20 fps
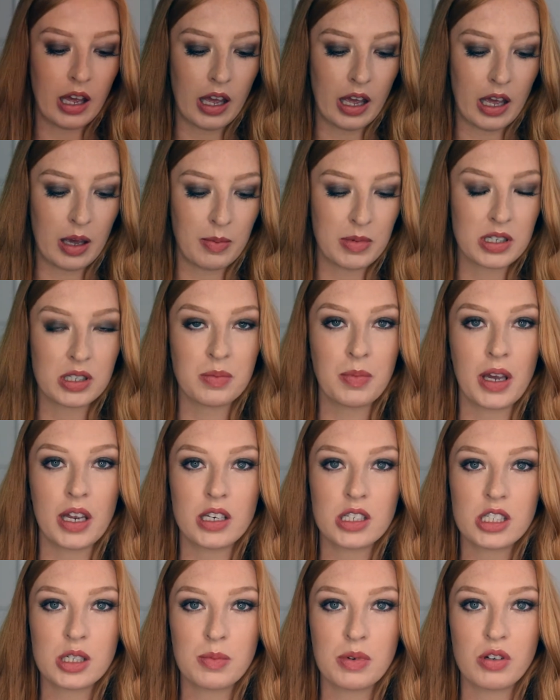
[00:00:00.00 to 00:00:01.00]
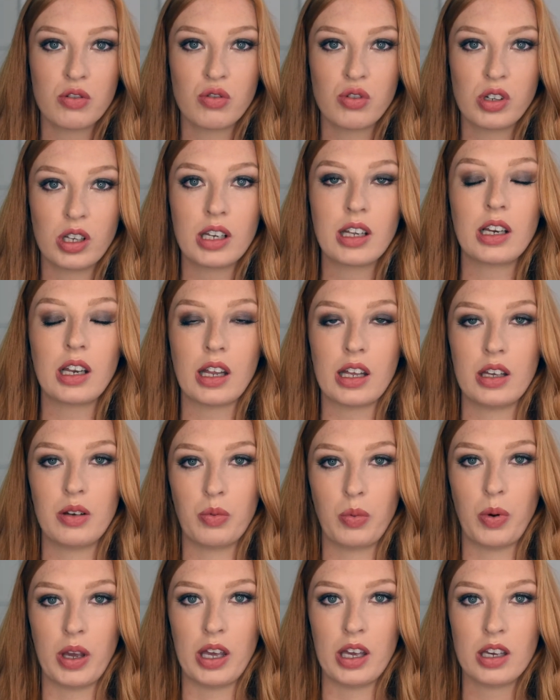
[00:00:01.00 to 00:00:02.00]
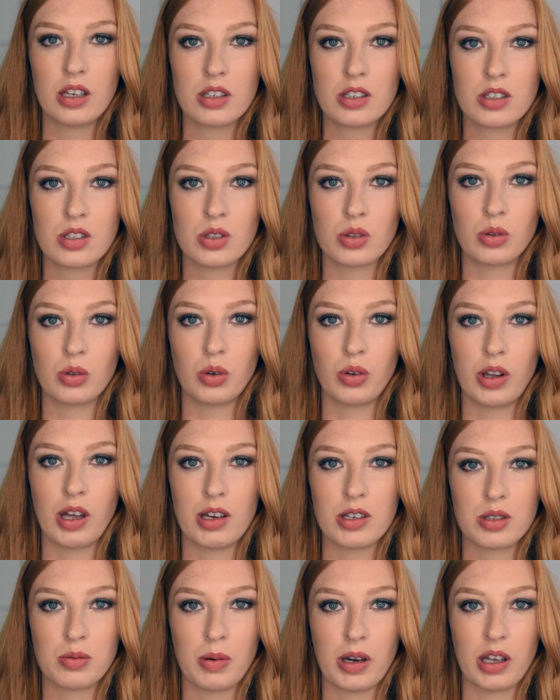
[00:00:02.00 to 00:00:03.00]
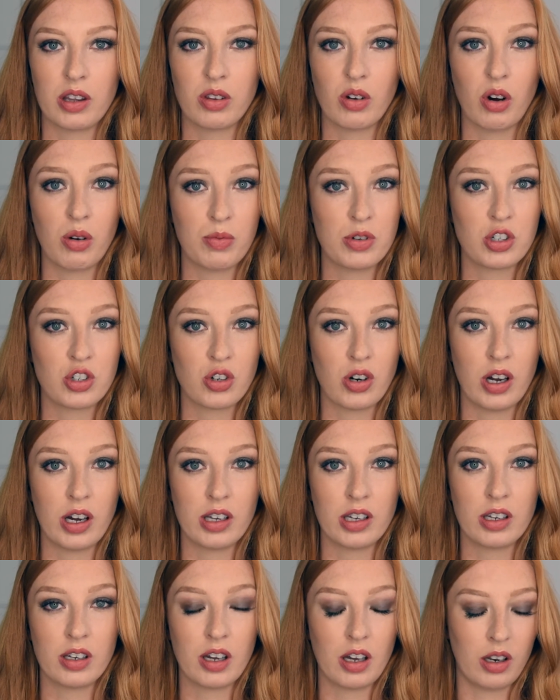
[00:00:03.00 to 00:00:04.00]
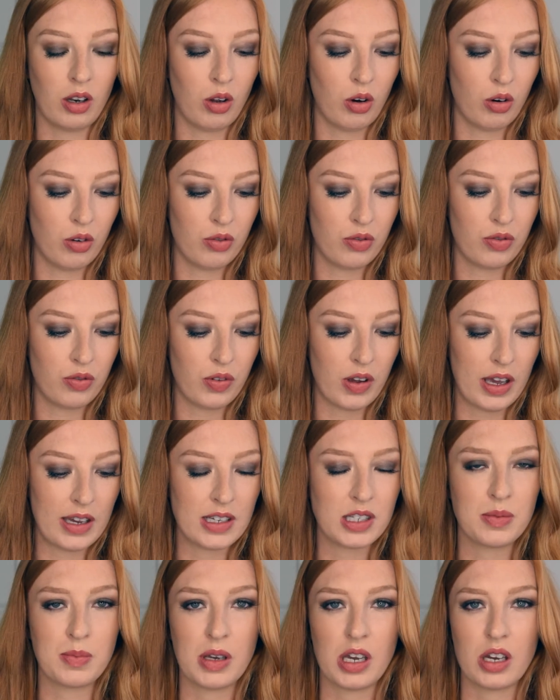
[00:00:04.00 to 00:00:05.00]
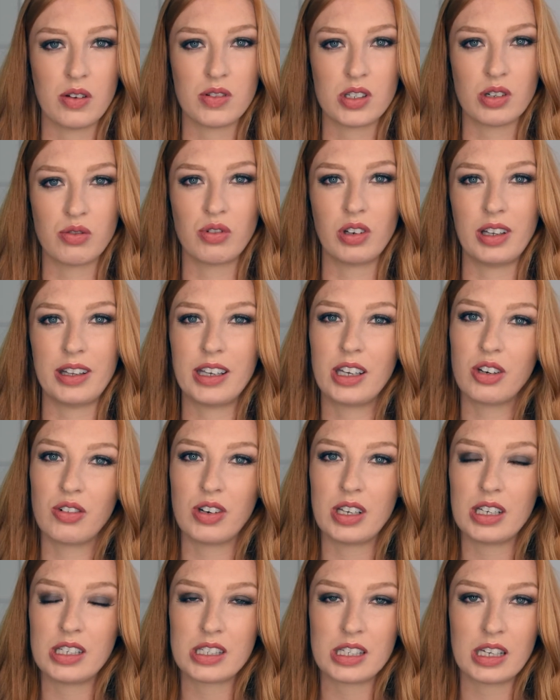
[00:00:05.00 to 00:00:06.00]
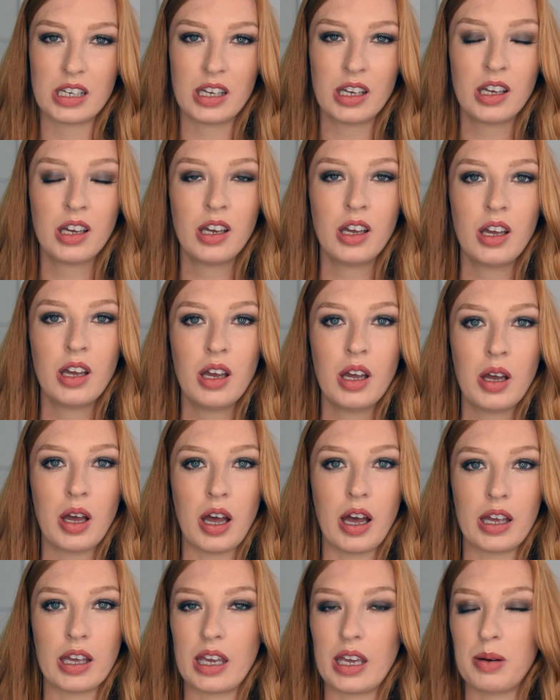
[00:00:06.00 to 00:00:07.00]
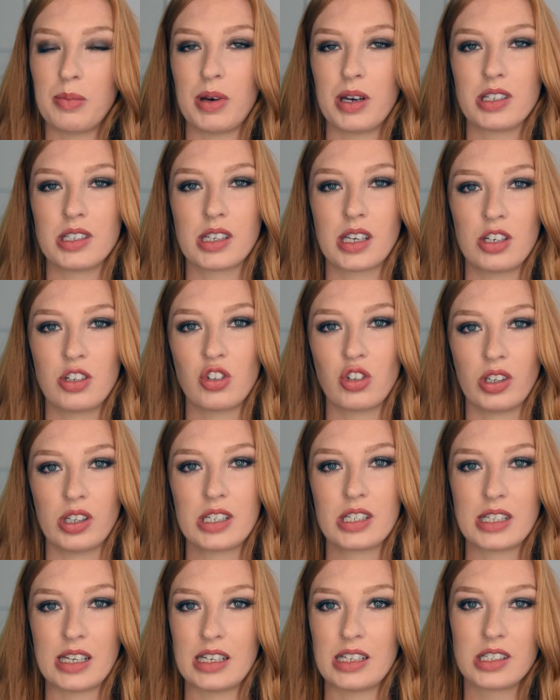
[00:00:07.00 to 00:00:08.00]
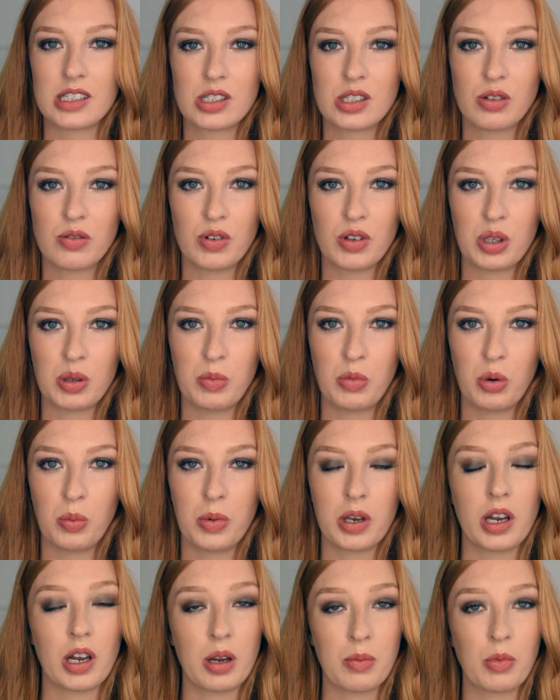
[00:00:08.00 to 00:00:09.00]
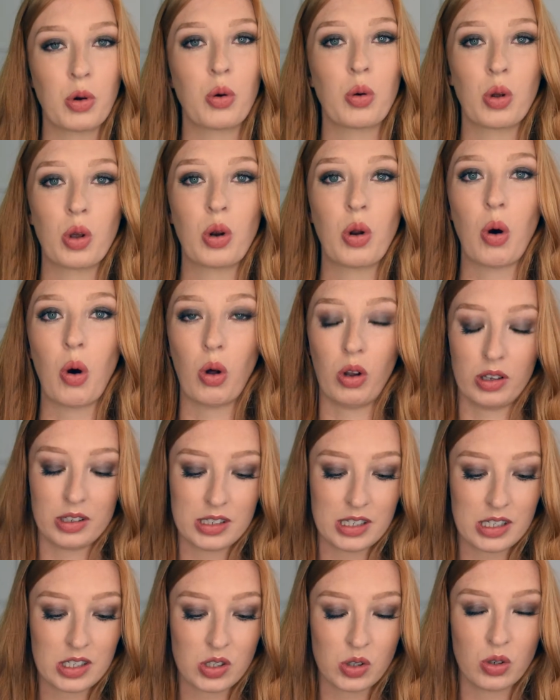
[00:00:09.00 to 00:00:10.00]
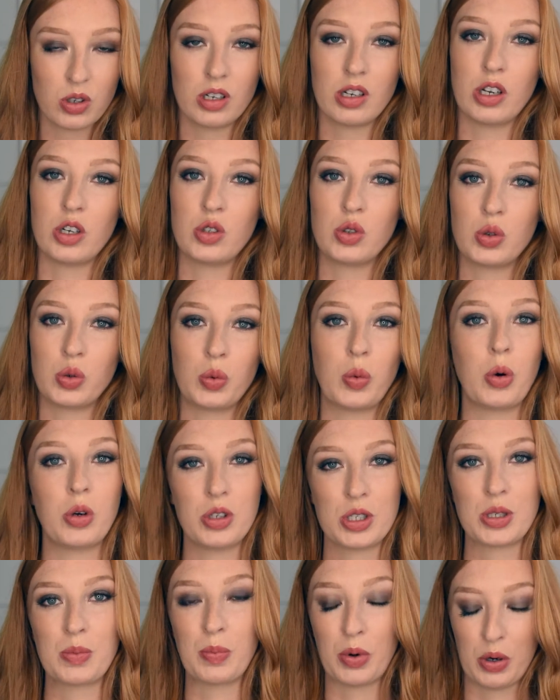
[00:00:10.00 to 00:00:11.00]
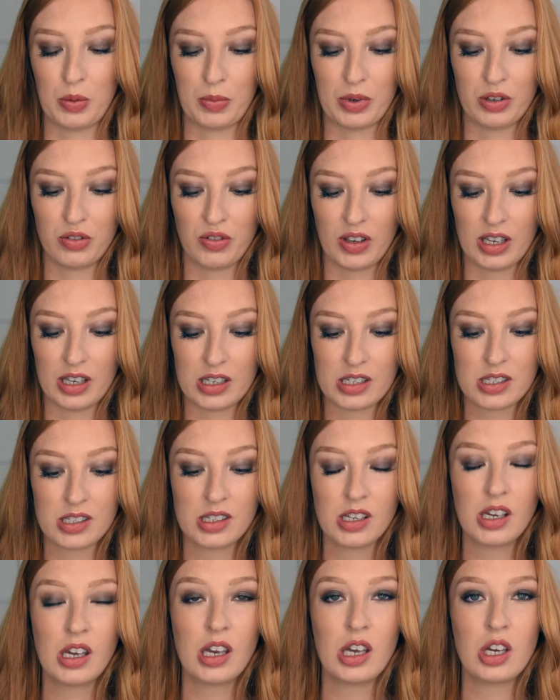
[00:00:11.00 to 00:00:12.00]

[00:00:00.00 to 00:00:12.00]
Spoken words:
It's meant to be really lightweight, so that's why I thought I would try it. A lot of SPFs are really greasy. Again, my skin's really sensitive at the moment, and I'm going on holiday soon, and I don't want to burn my face.